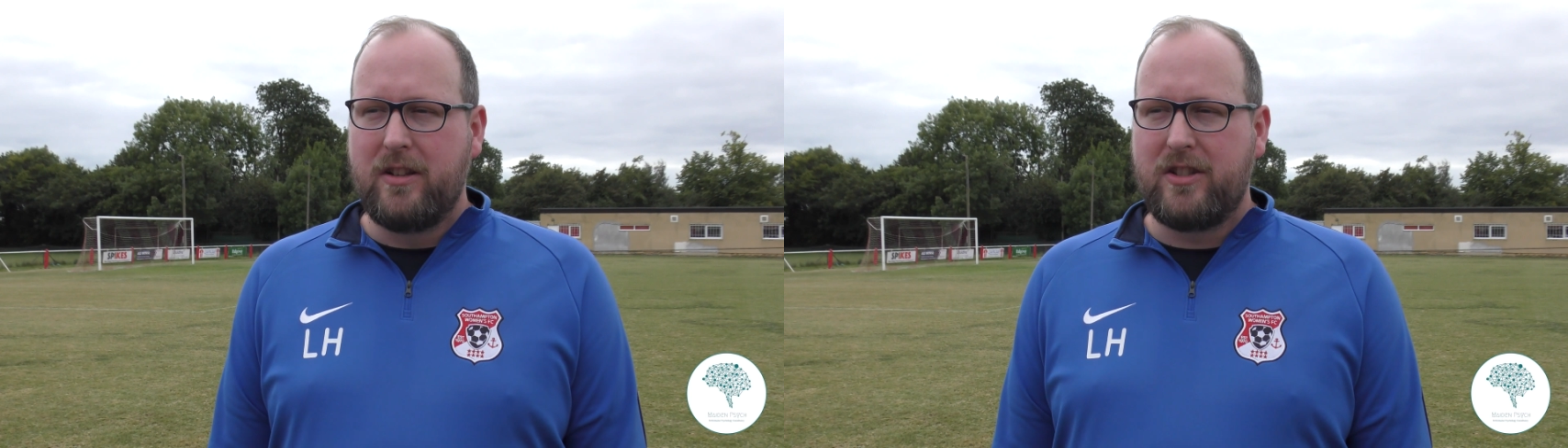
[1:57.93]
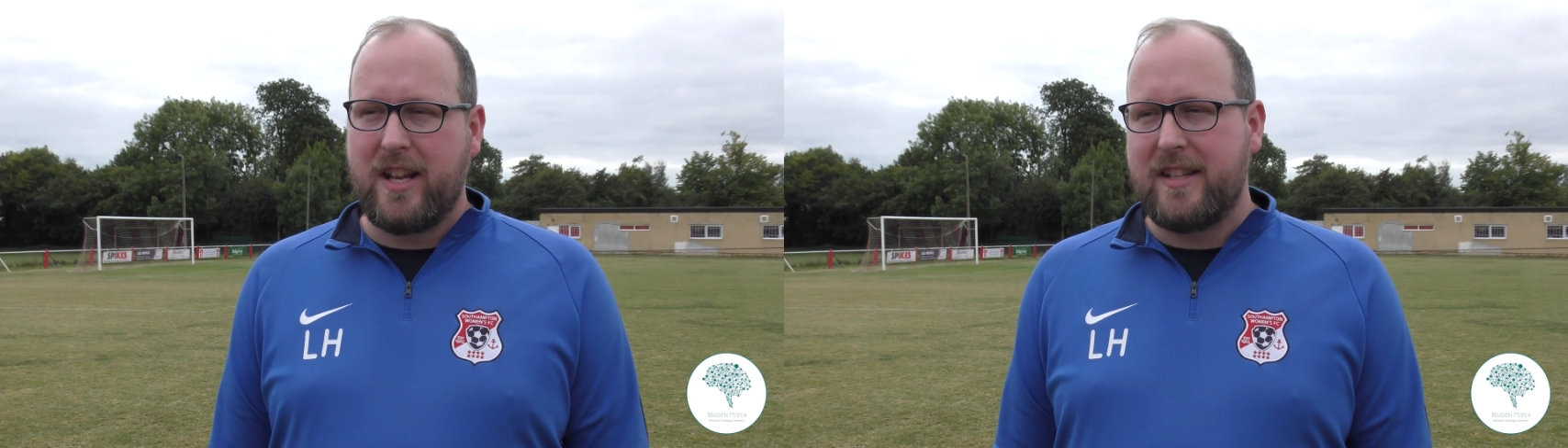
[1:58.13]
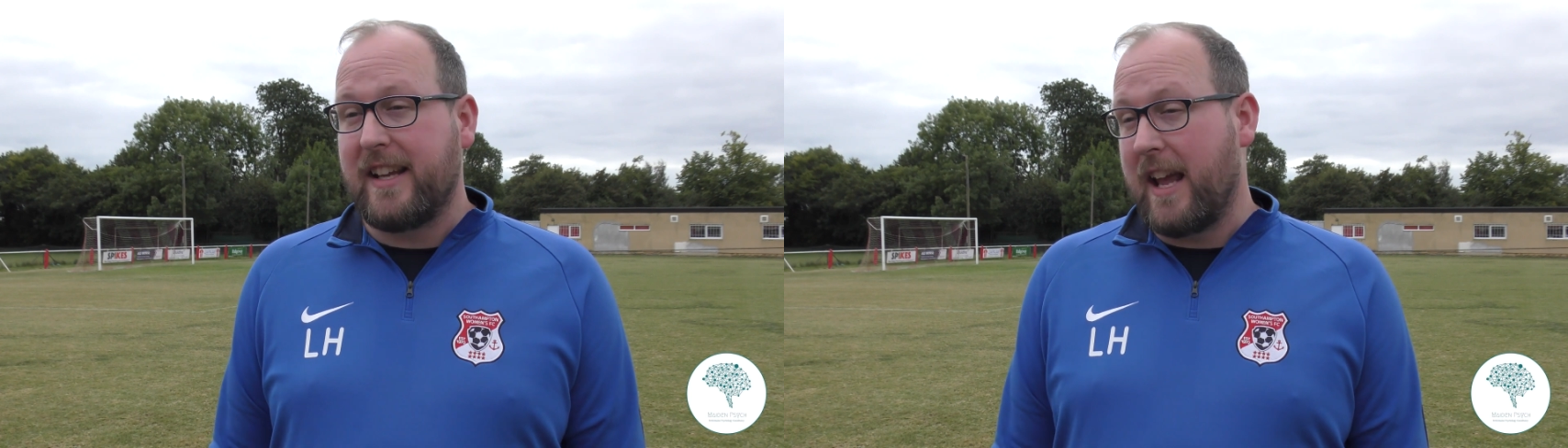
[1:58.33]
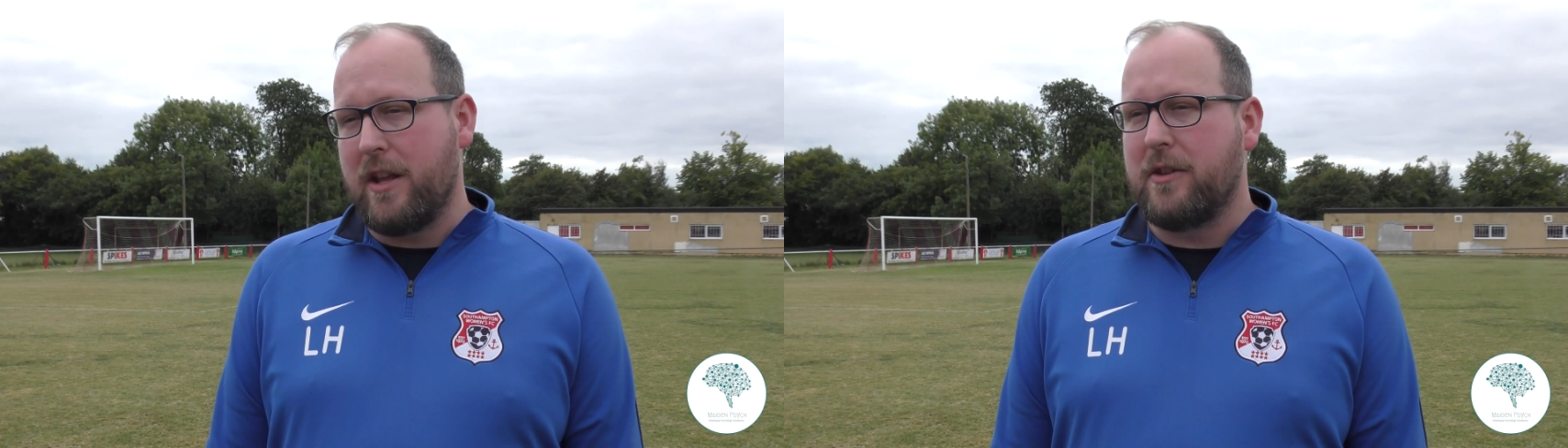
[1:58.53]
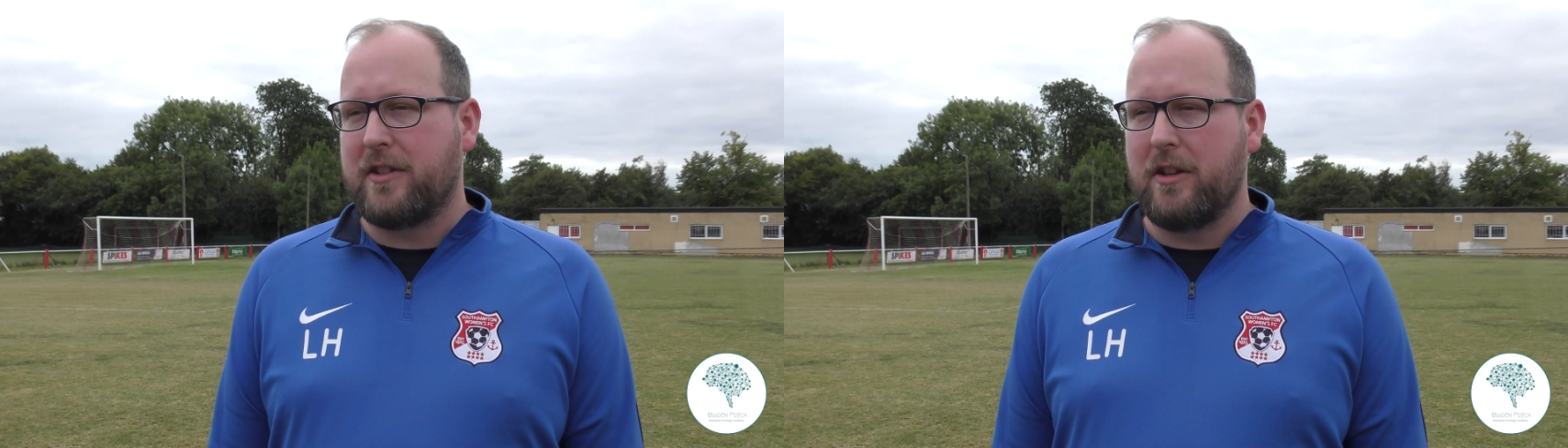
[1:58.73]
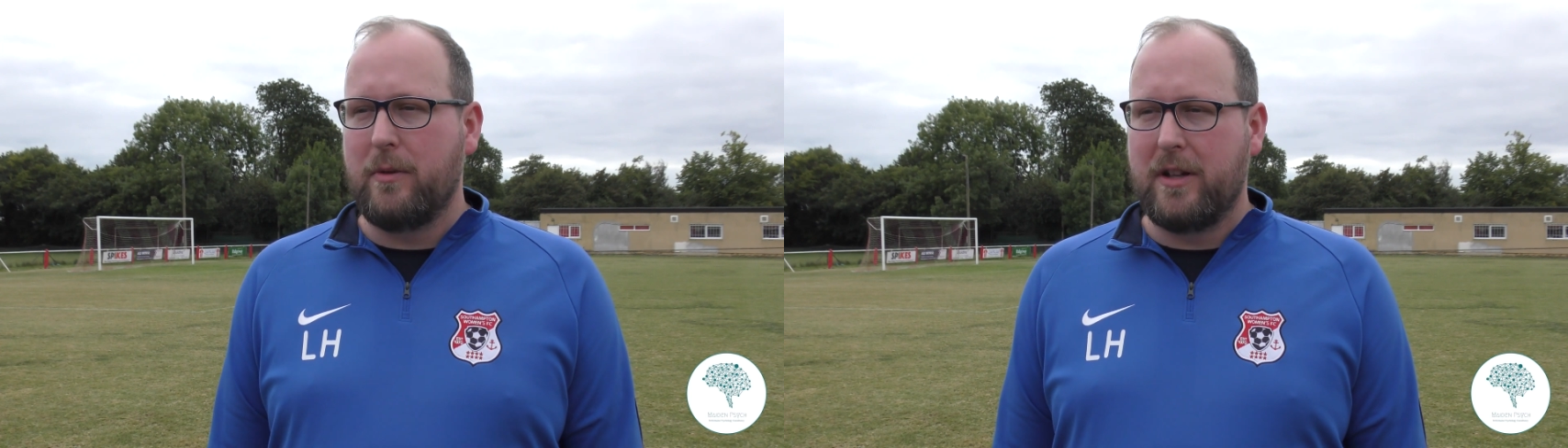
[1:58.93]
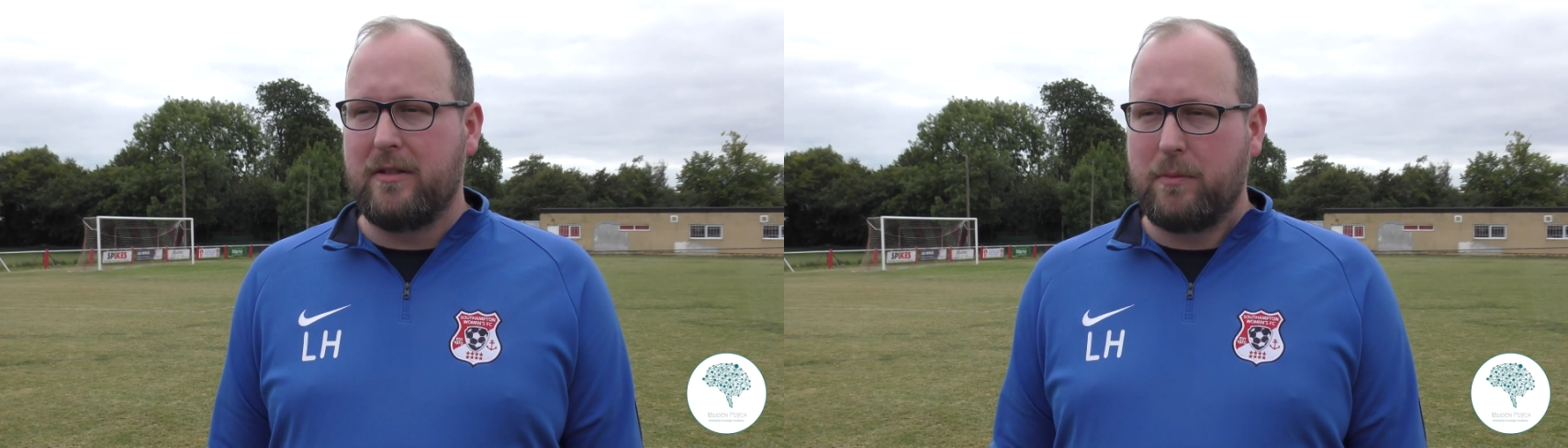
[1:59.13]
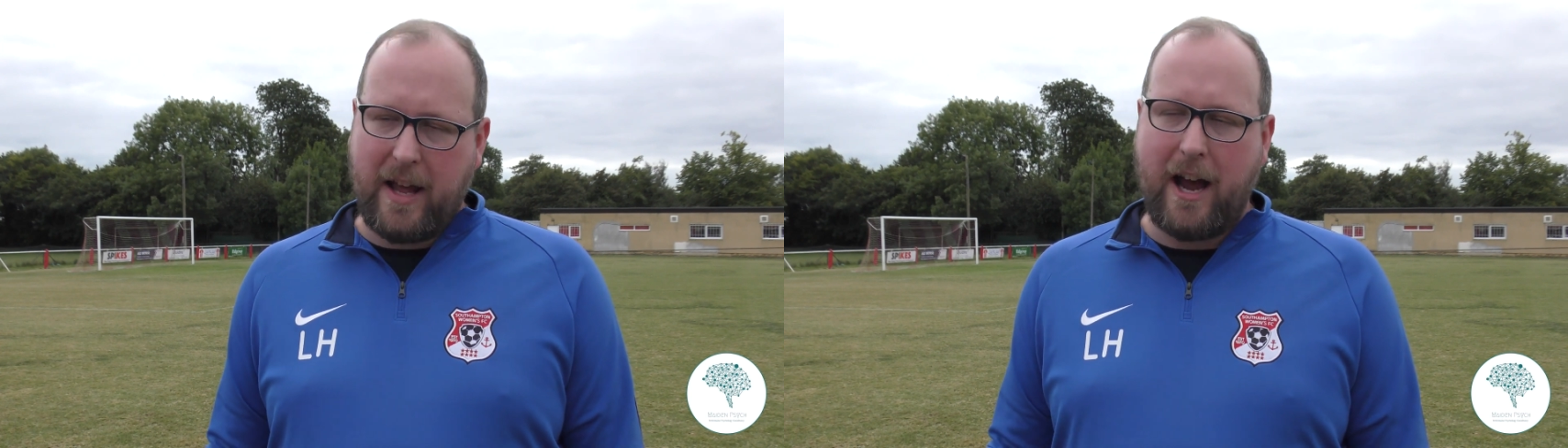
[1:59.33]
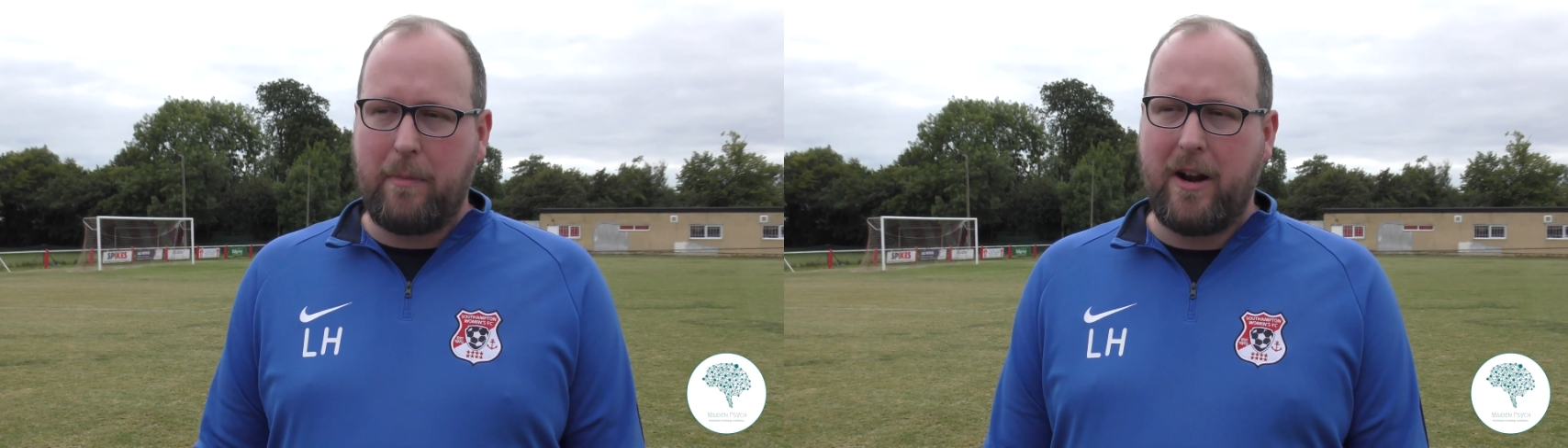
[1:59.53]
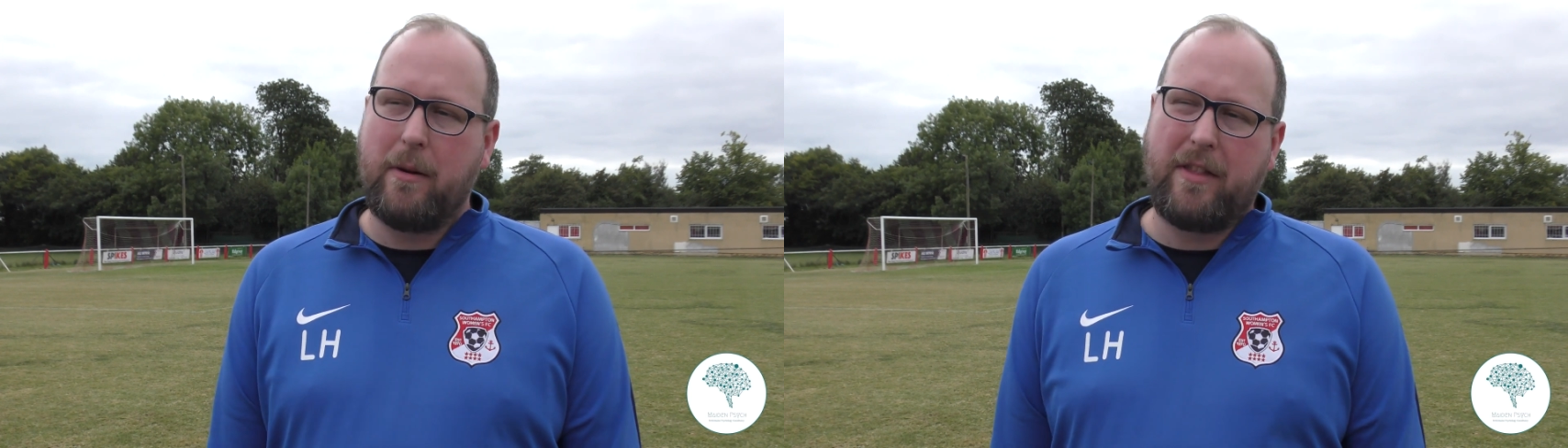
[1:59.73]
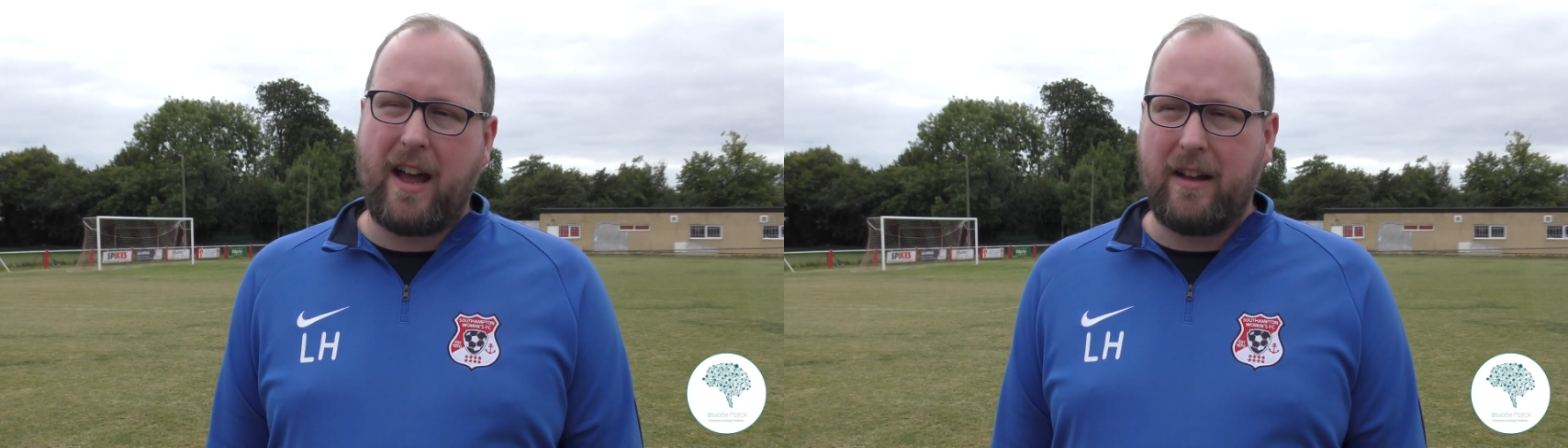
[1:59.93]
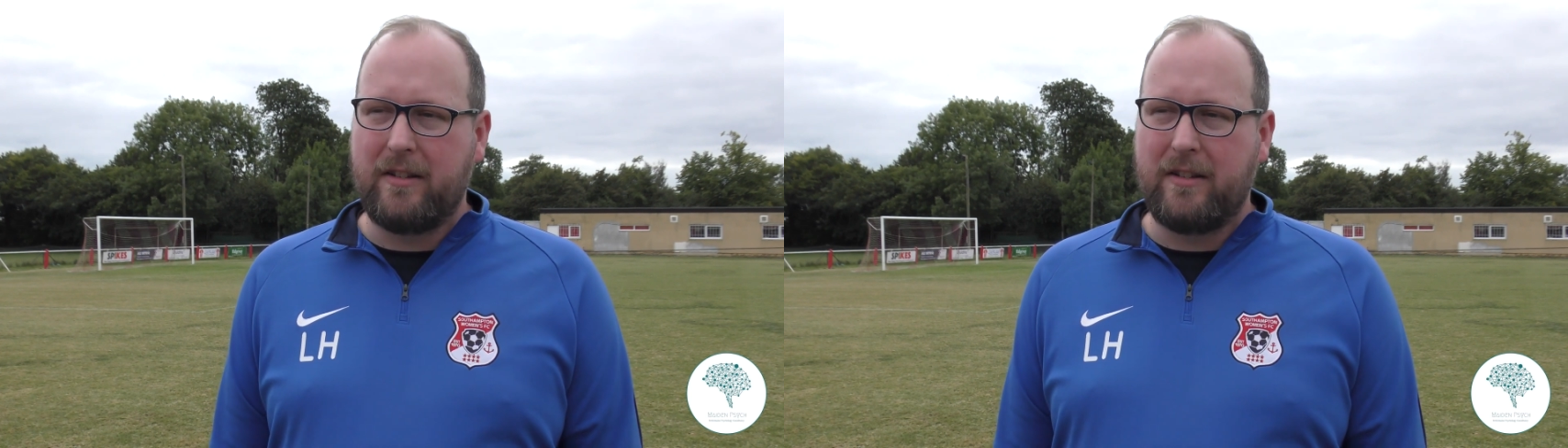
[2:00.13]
she needs to get used to, and we're helping her with that